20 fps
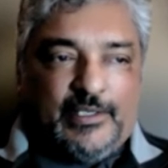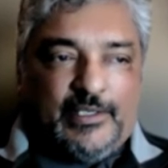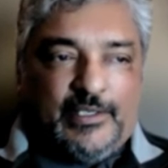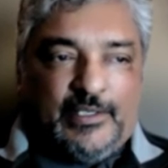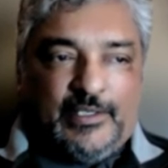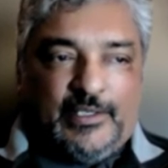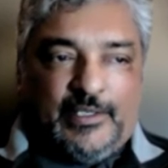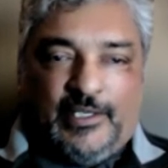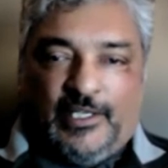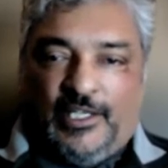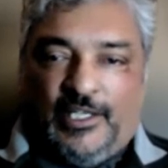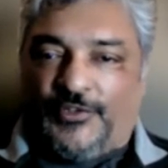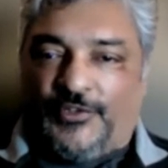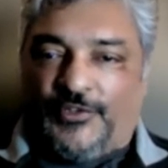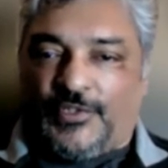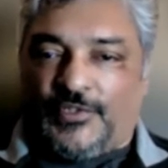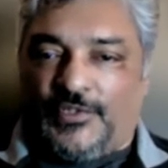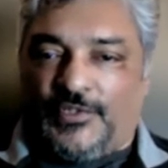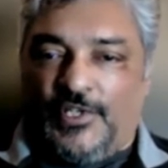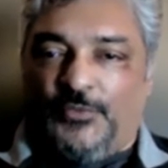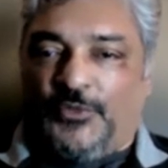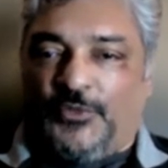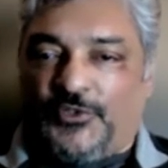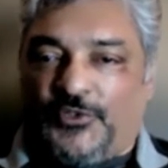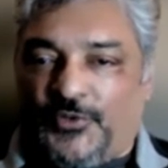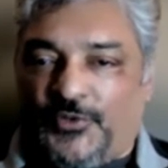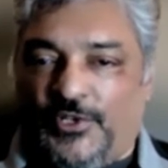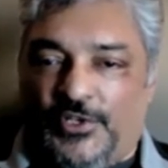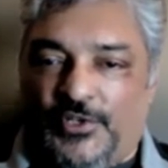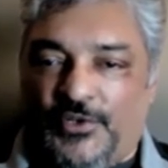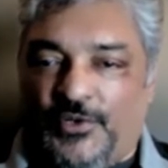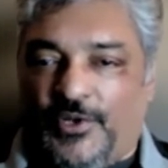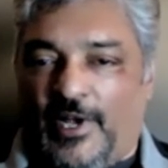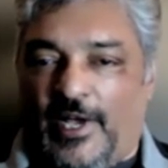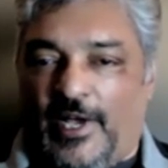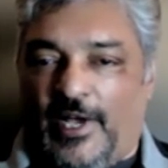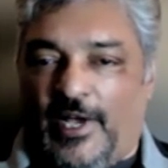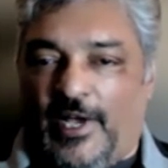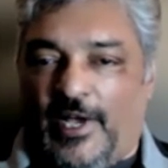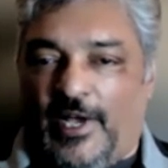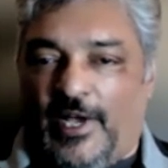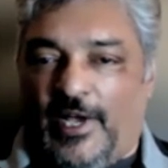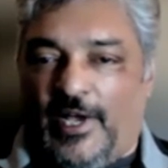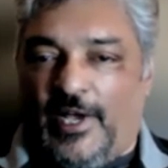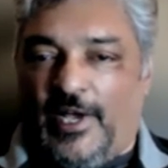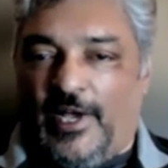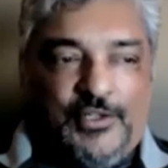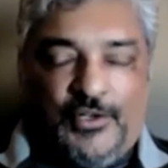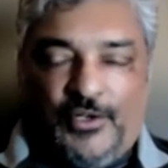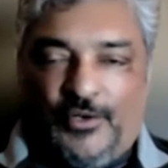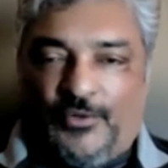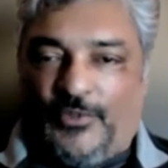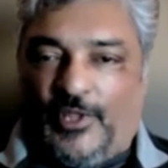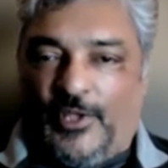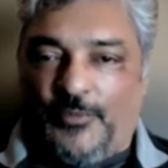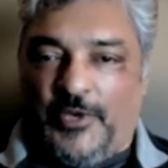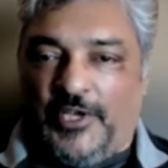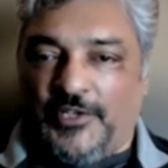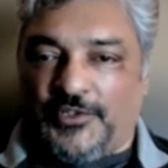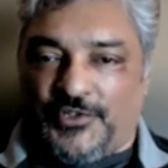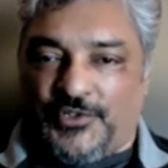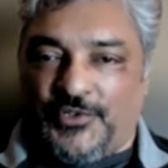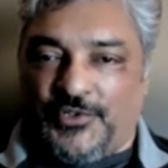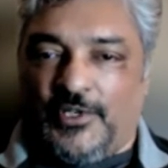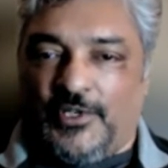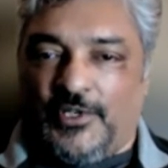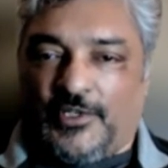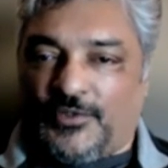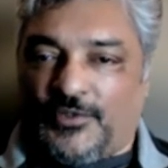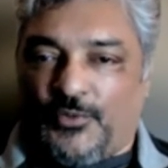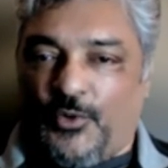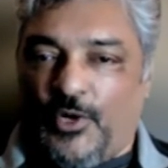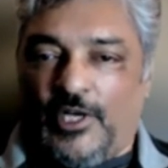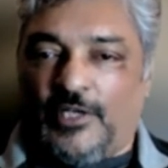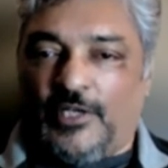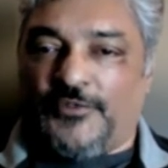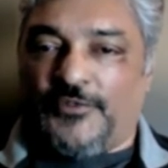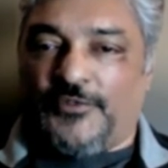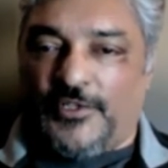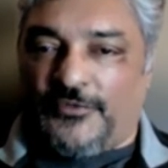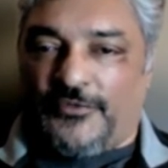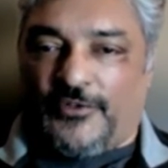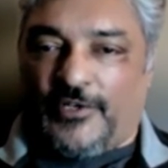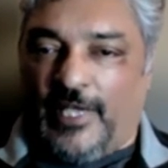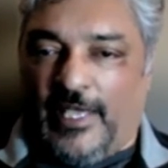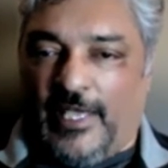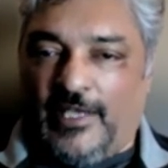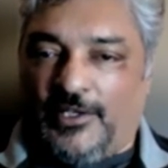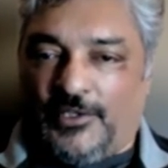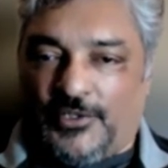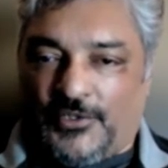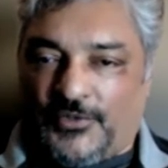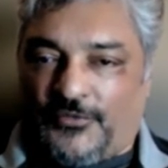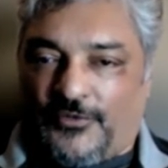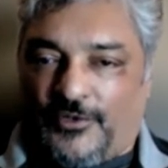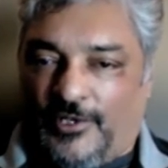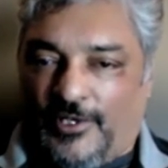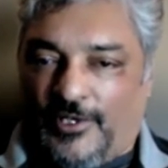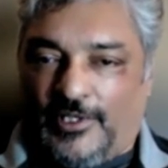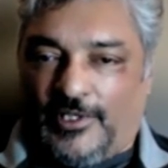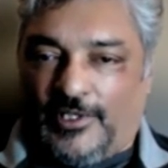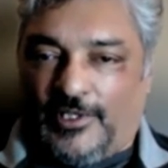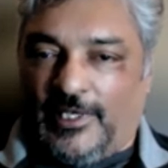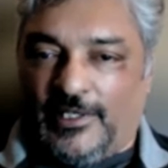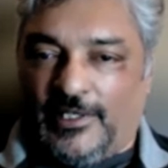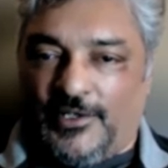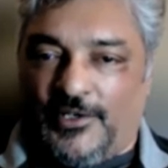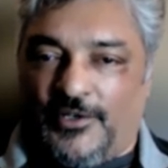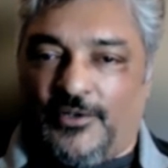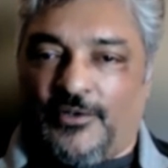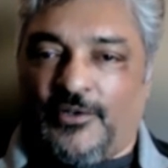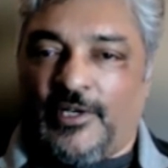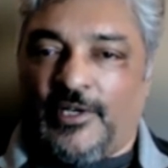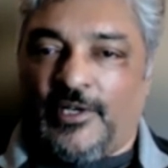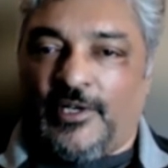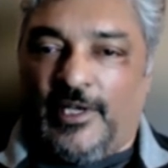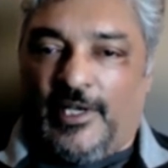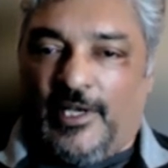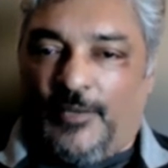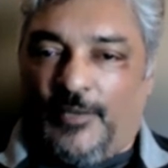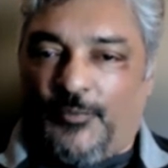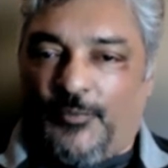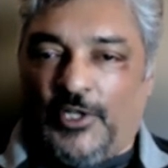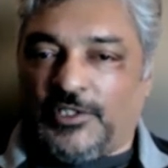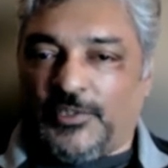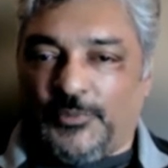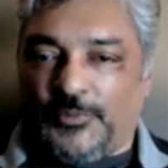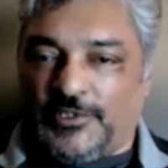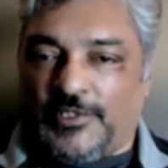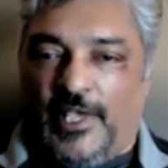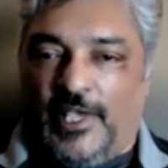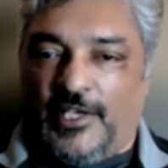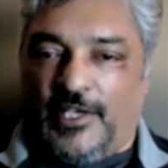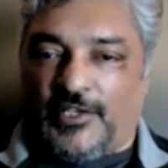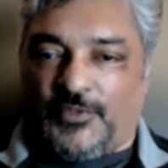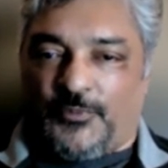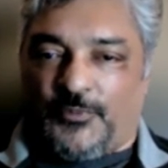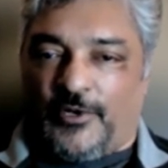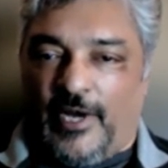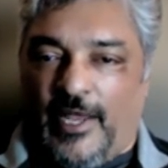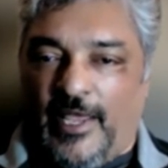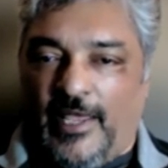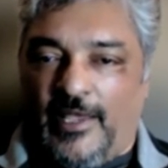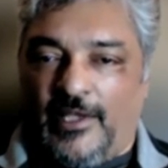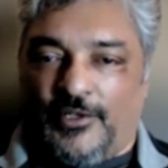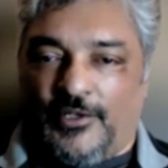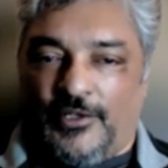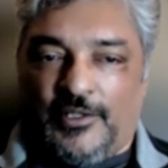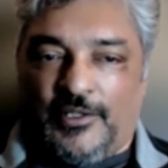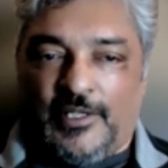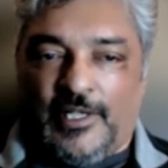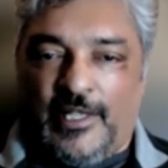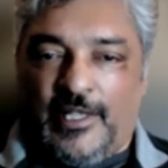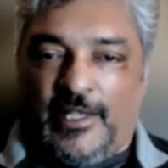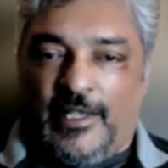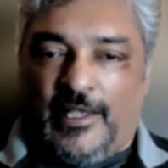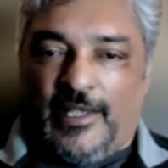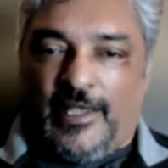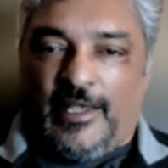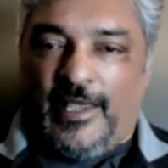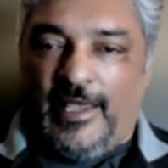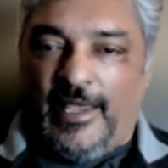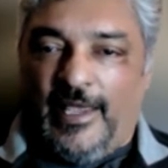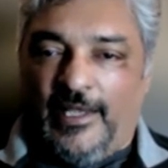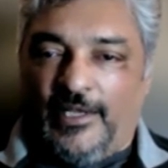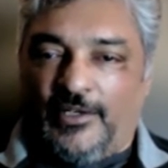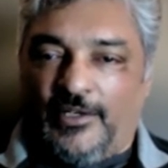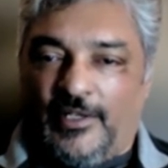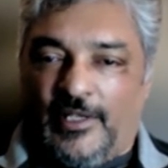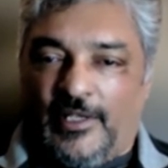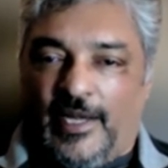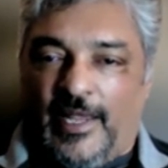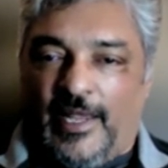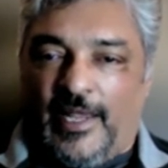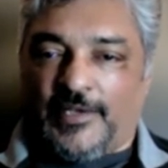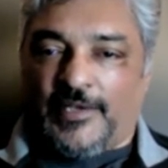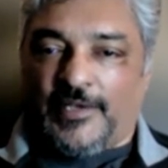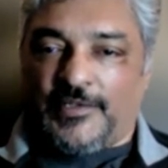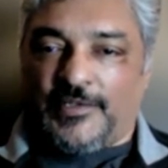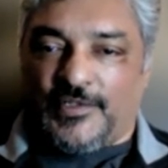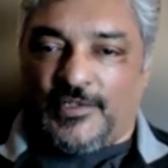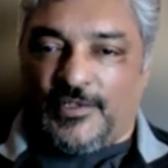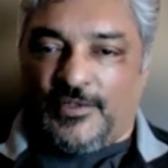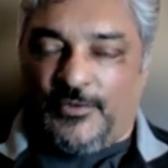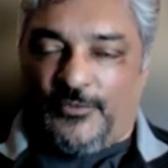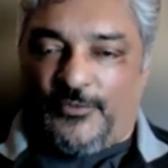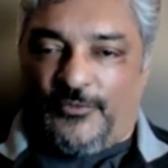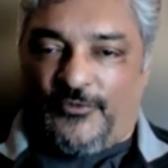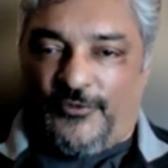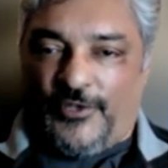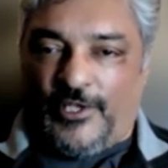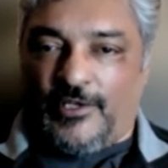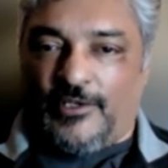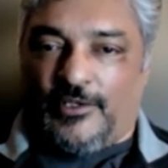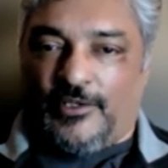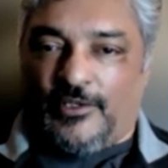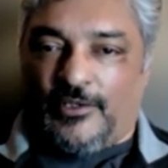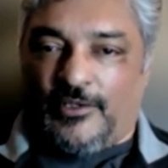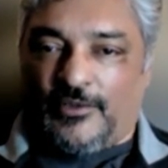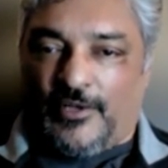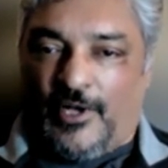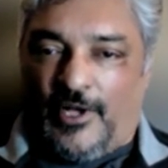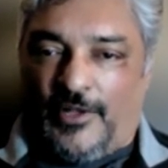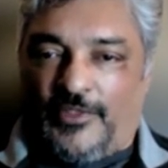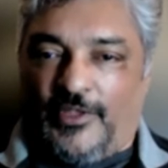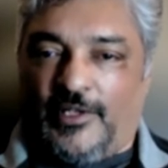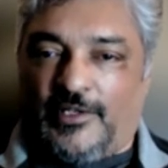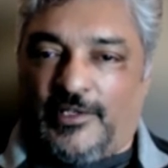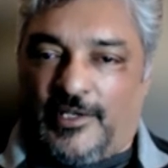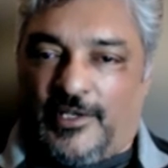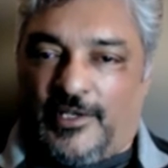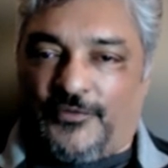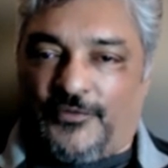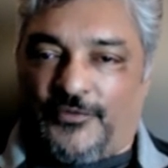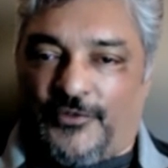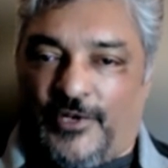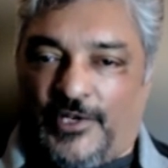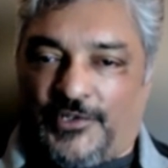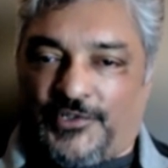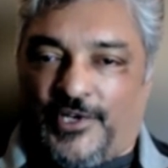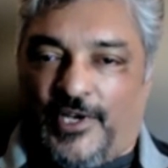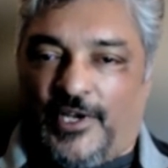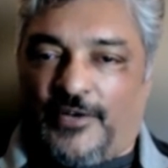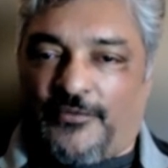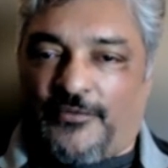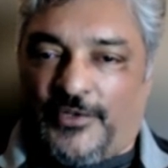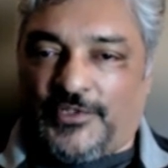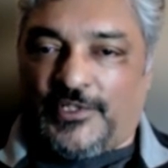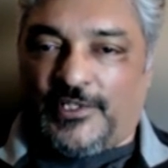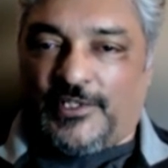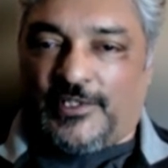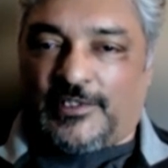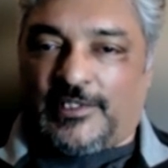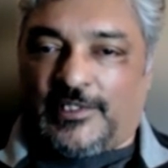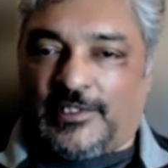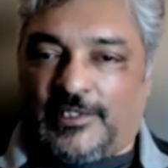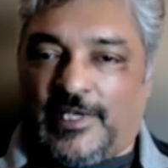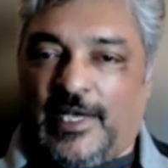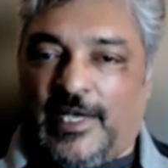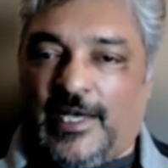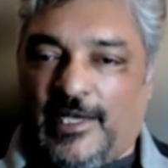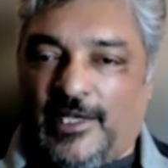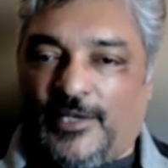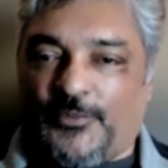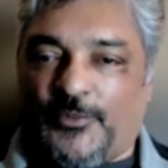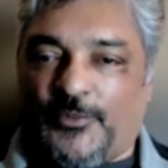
if it's a scene between you and I talking, you know, they might shoot at 12 different angles for all I know, multiple takes per angle, and it has to feel authentic and fresh every single time,